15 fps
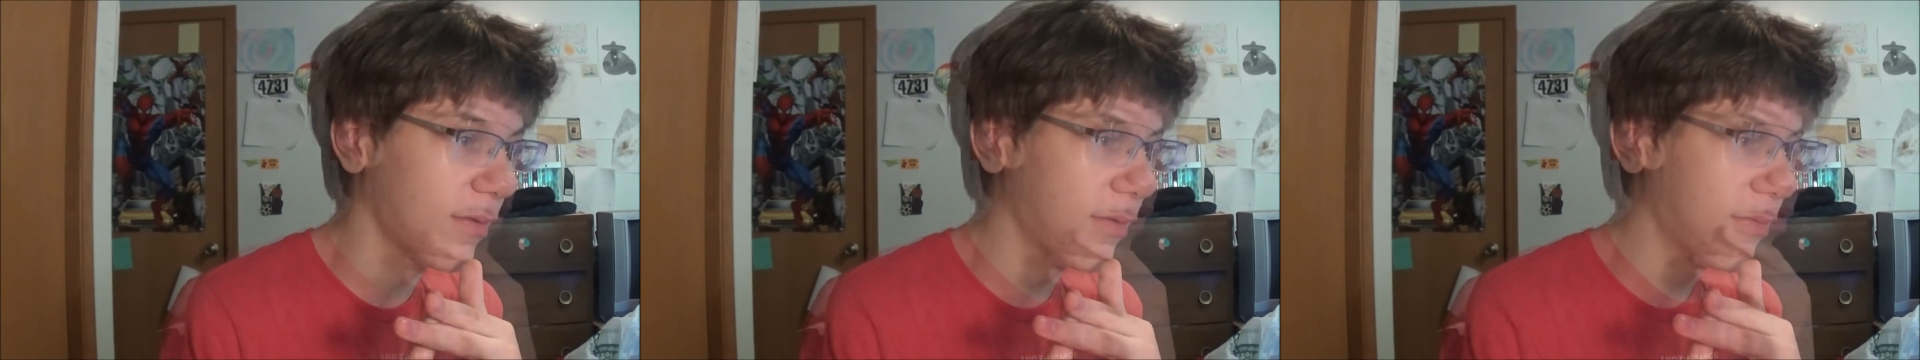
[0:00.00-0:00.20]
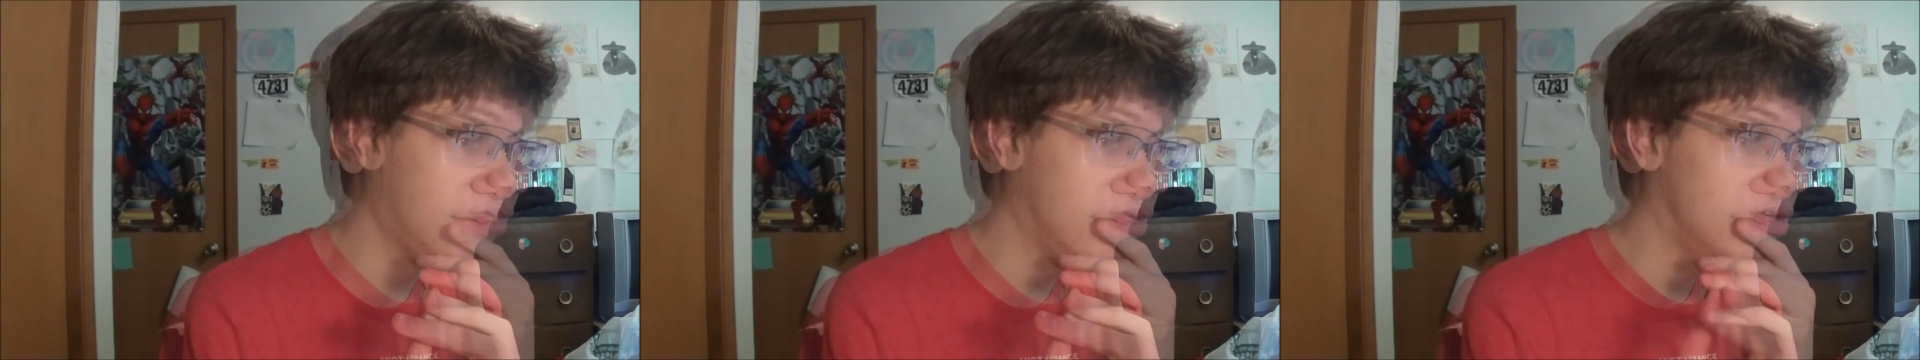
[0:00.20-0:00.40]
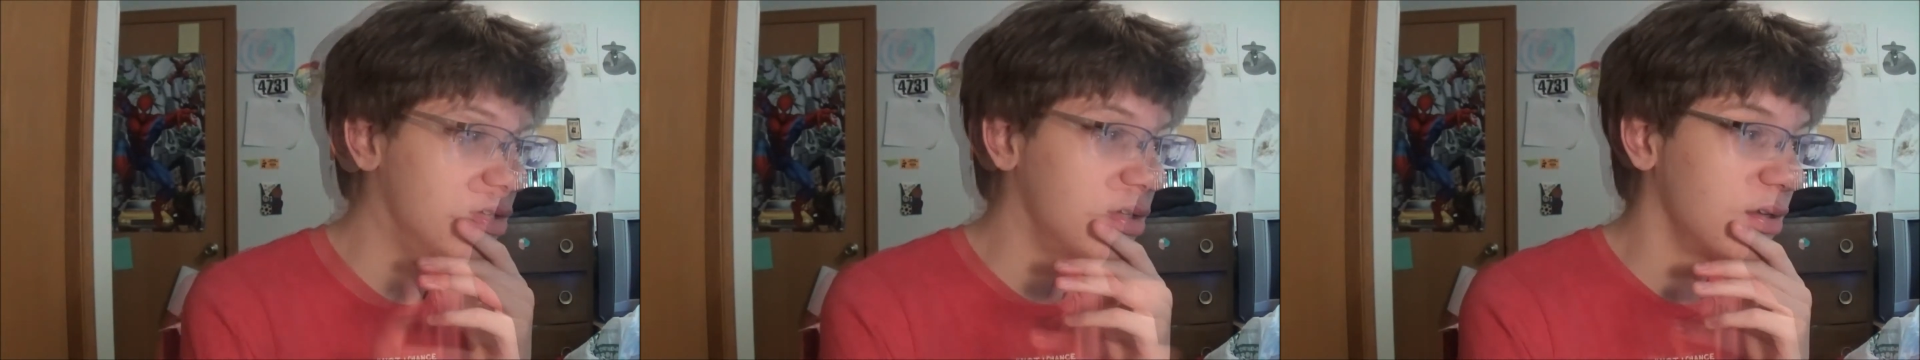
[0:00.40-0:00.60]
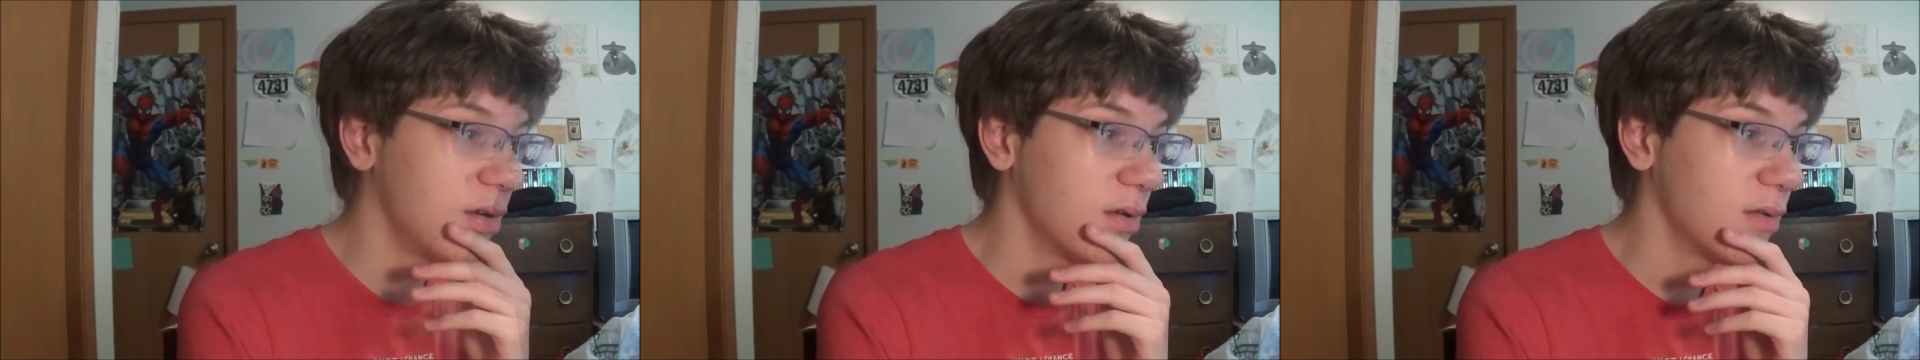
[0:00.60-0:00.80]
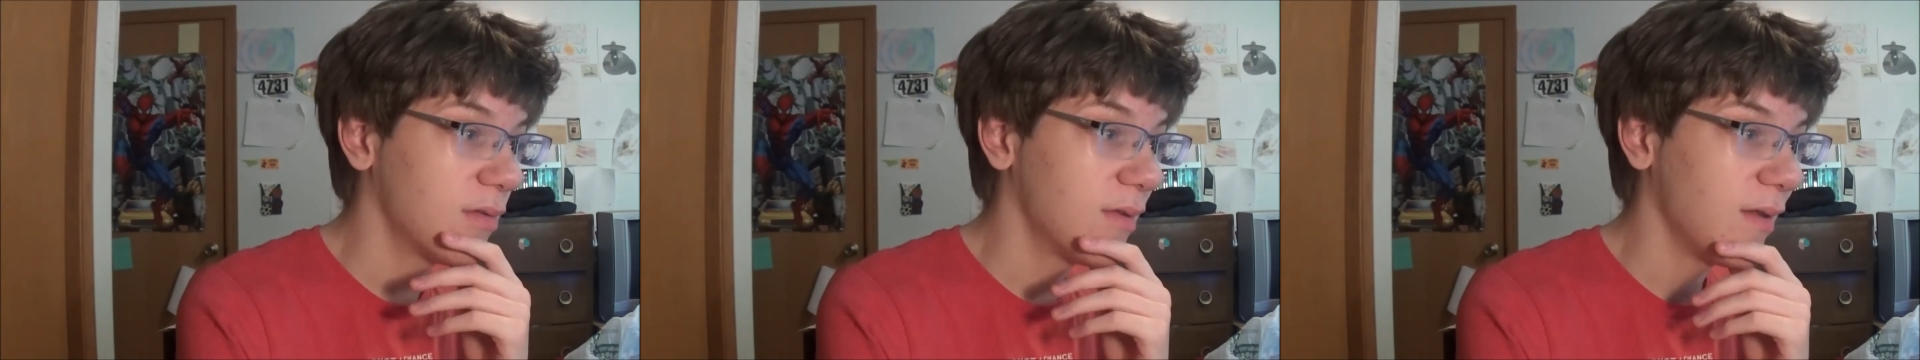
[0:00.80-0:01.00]
the
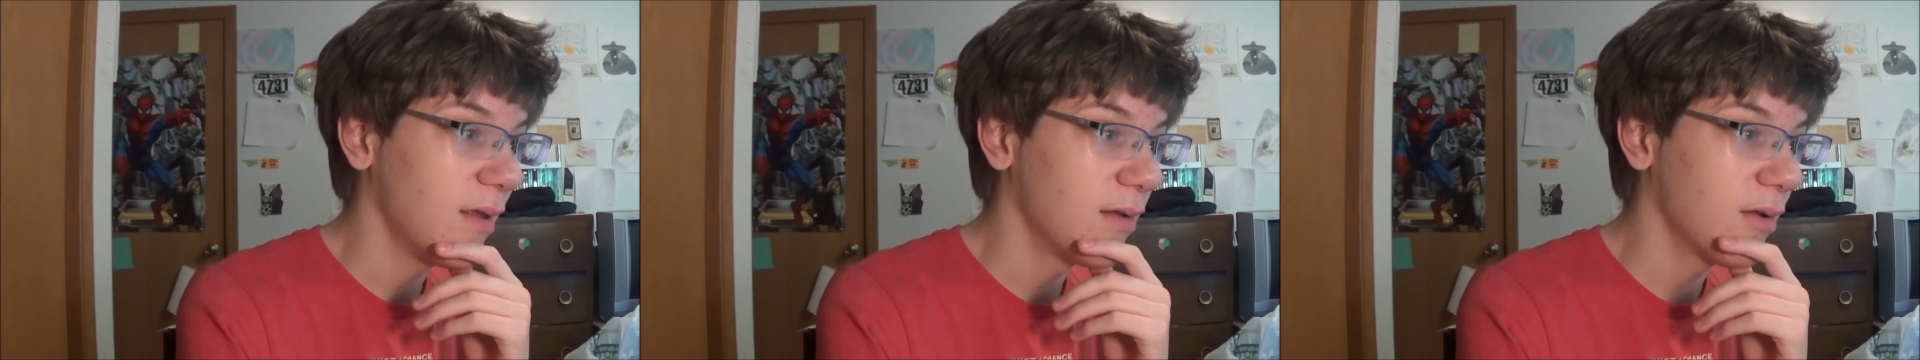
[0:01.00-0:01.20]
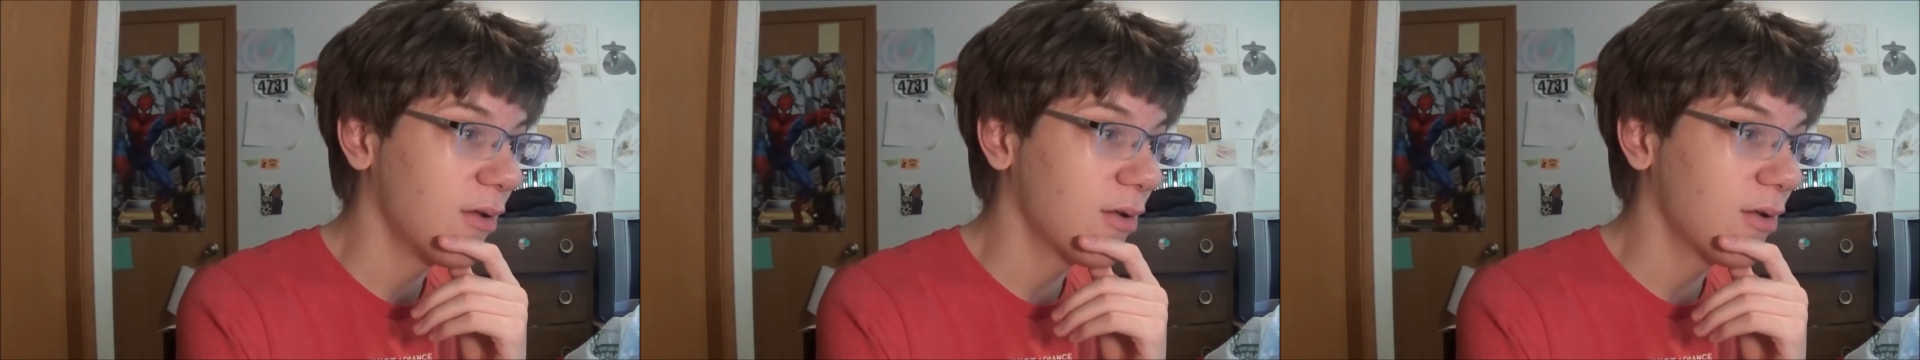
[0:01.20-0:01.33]
insurgency in